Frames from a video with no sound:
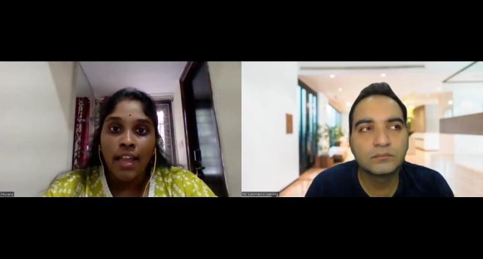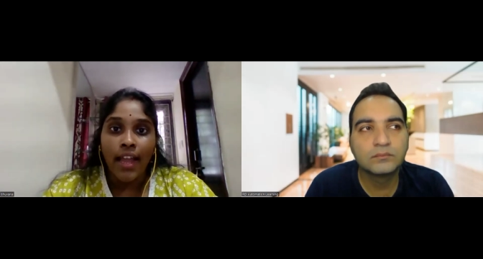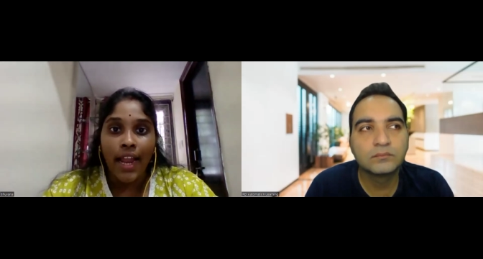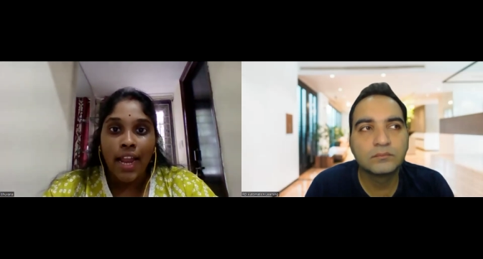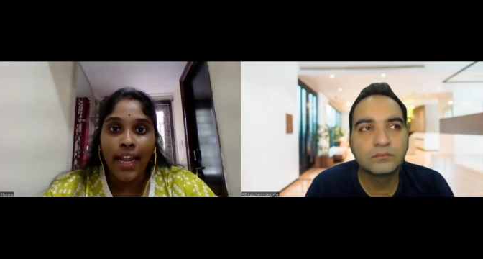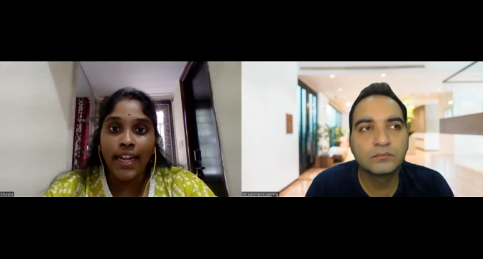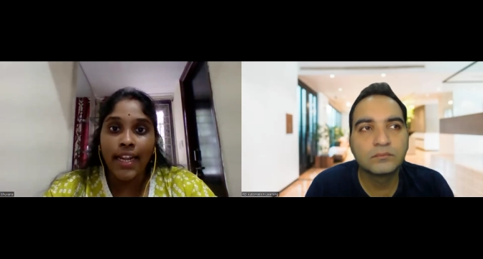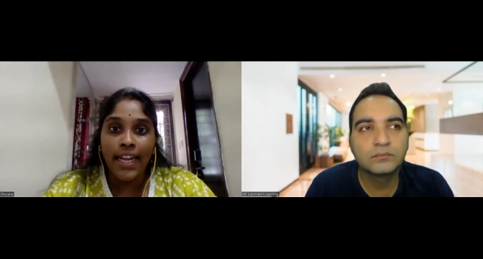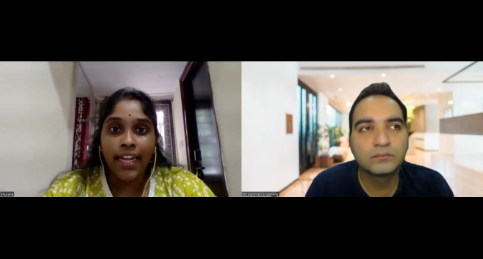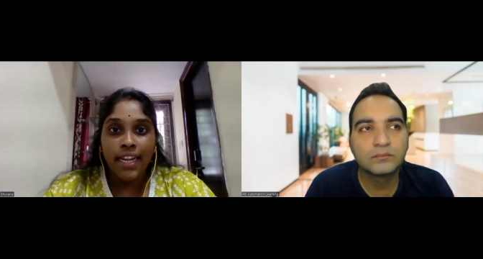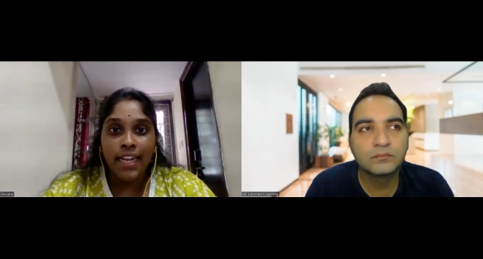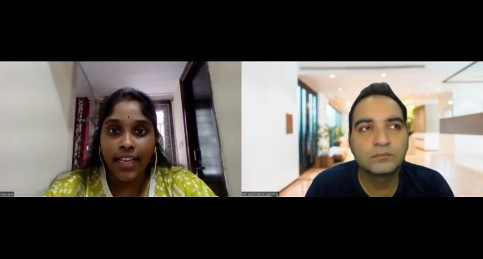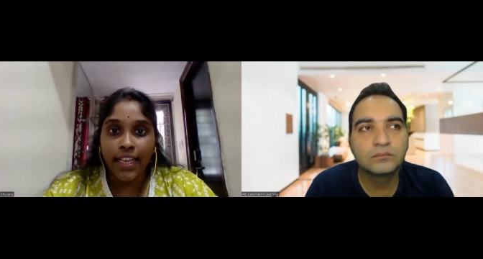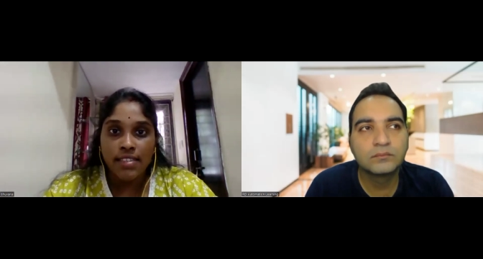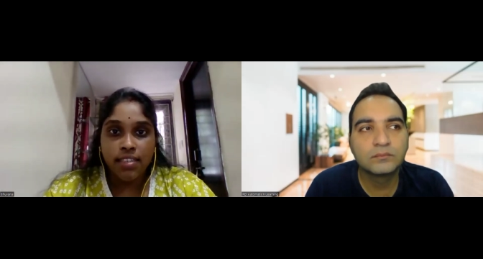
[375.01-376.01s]
Speaker 1: and
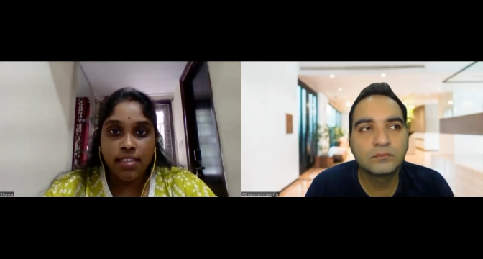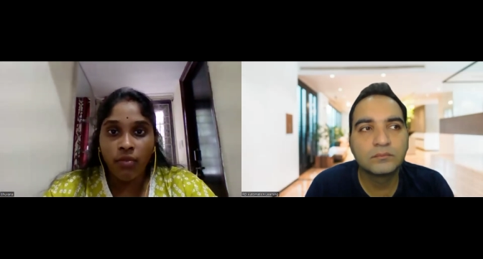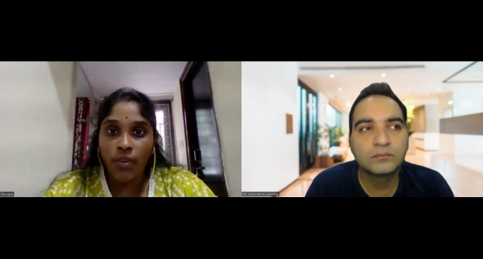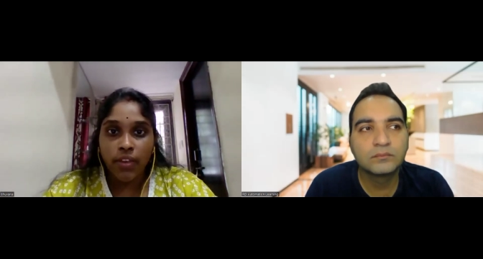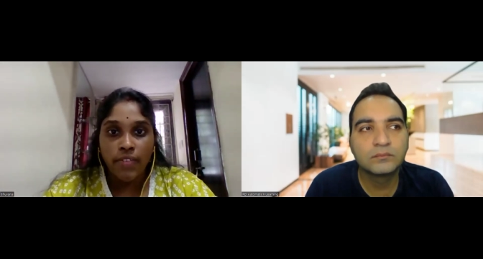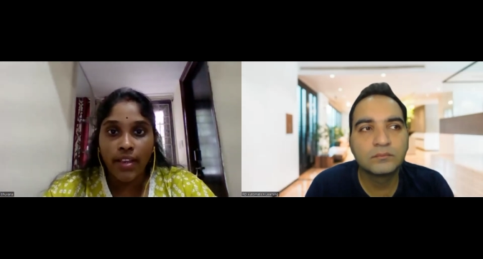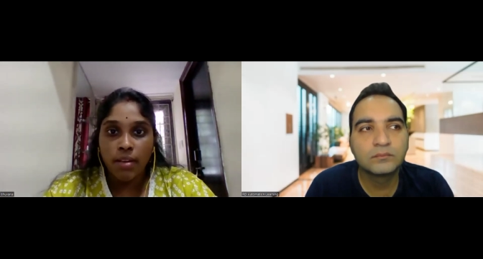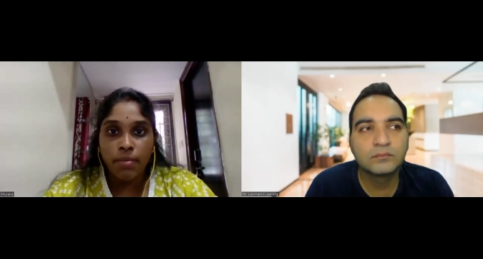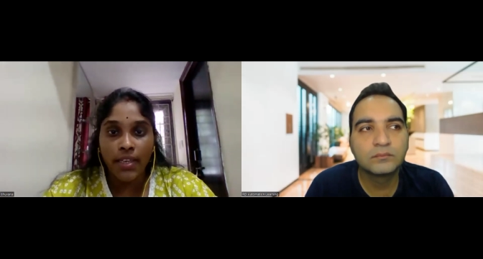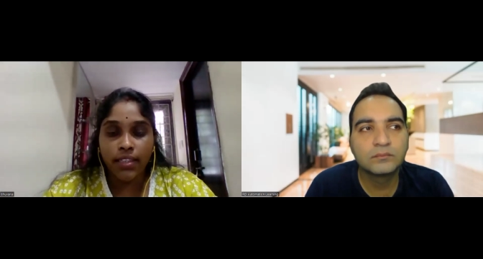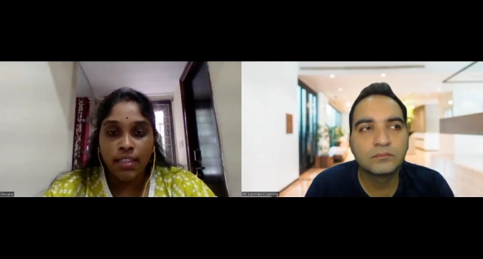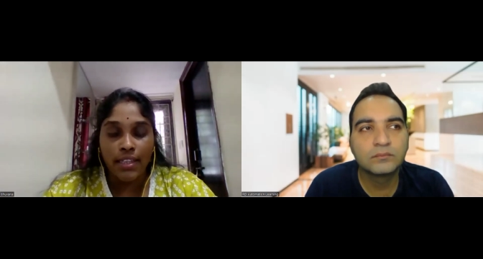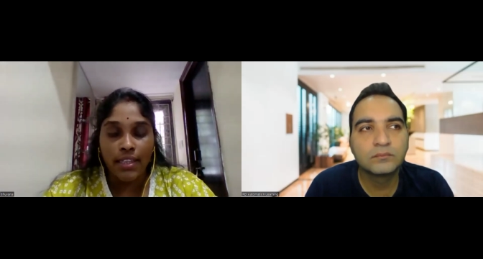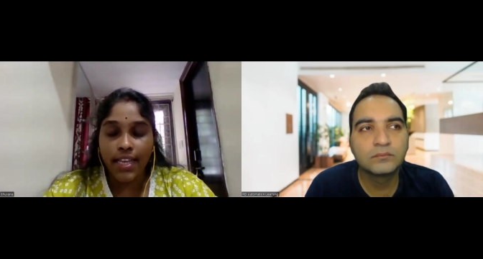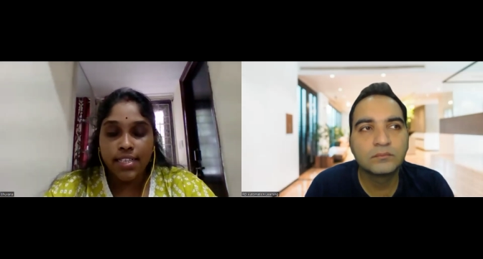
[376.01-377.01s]
indexing we will be
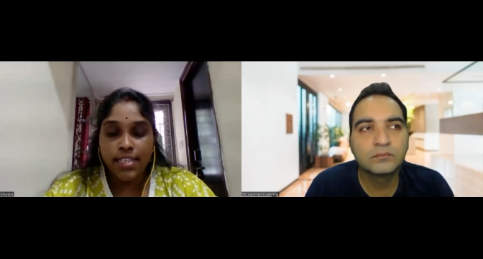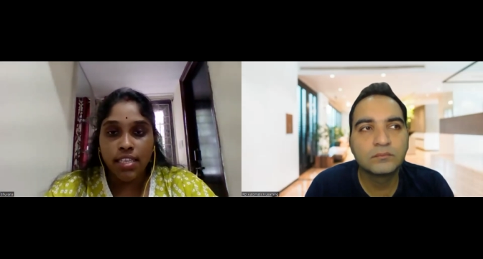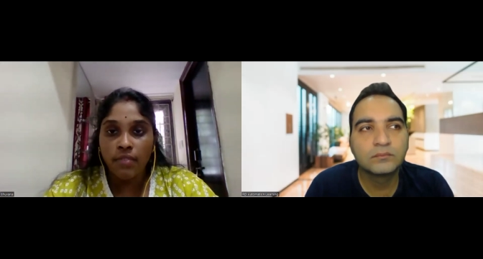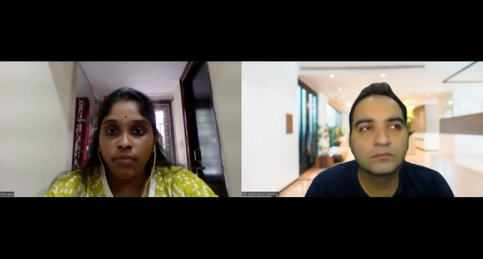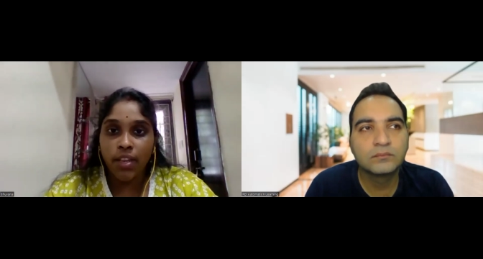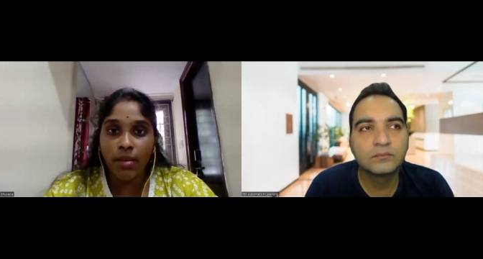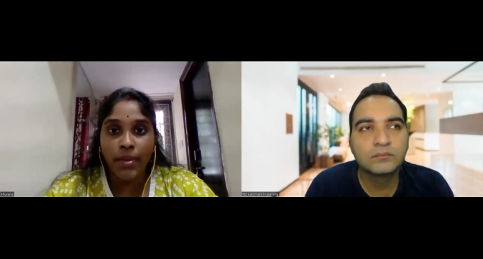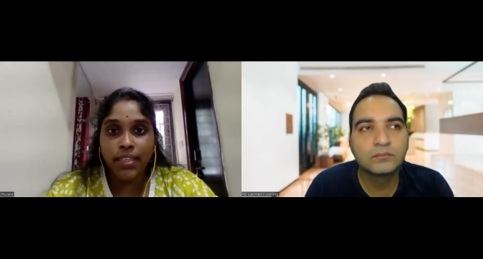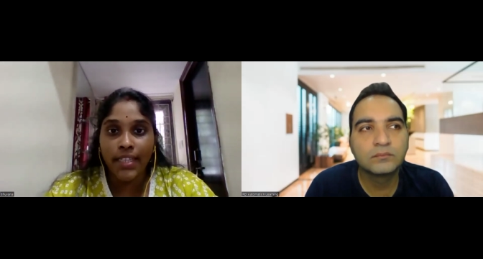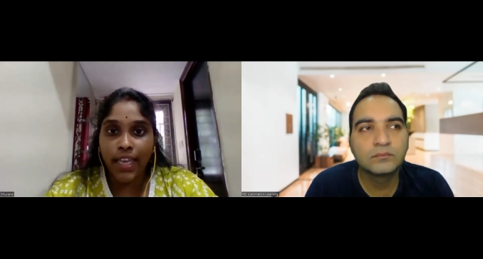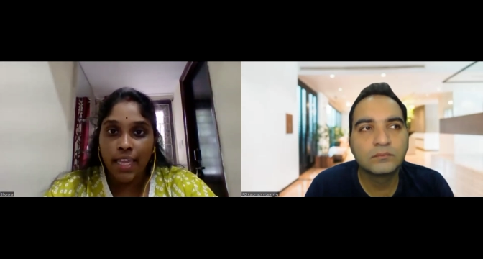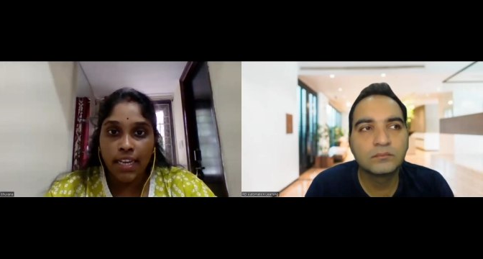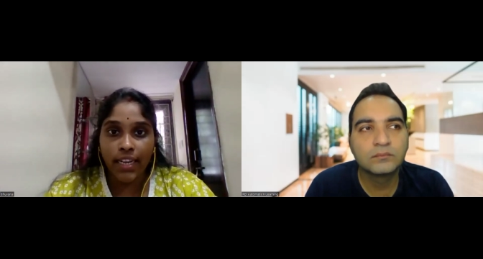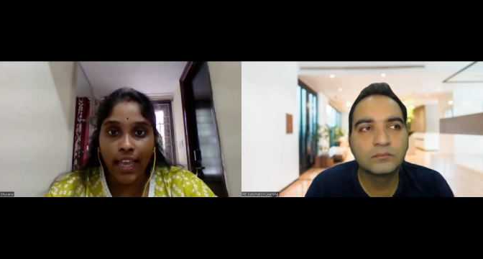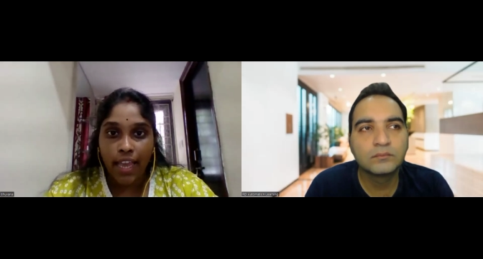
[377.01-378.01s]
indexing will be there
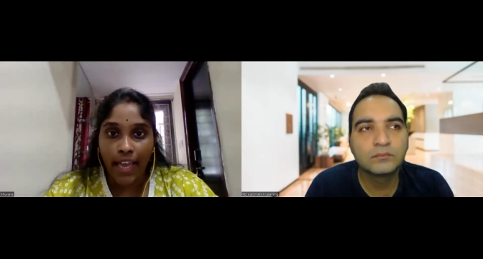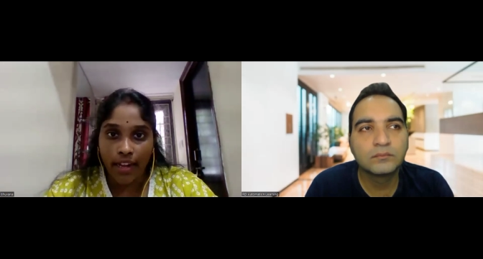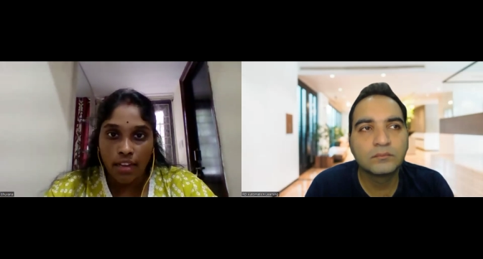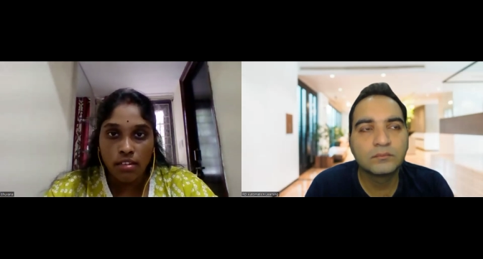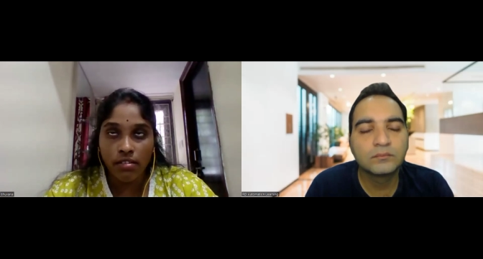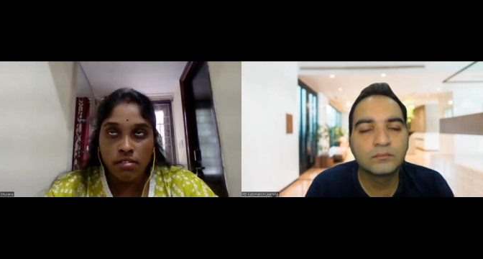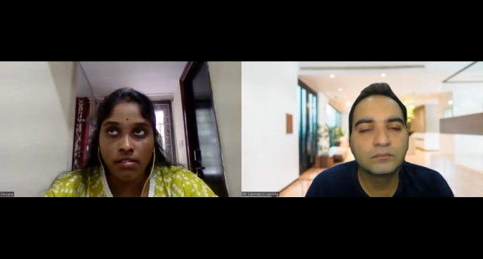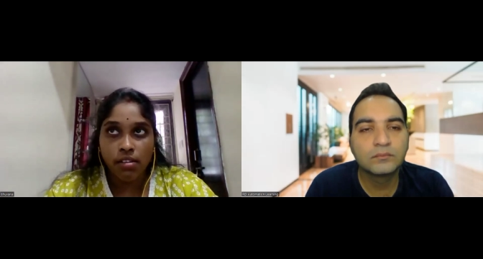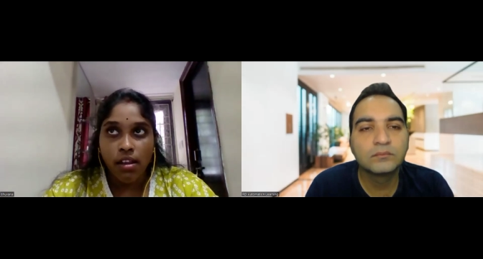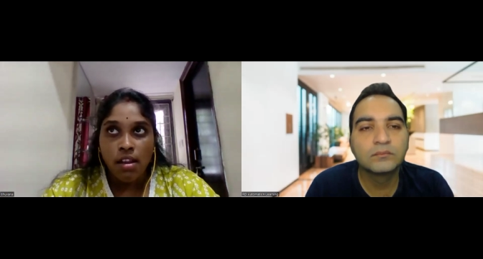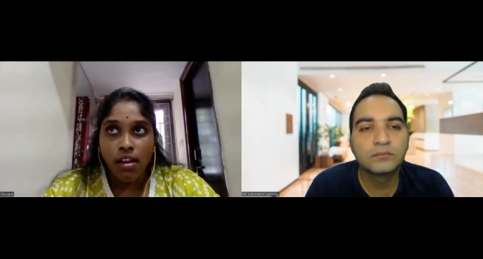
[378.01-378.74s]
in arrays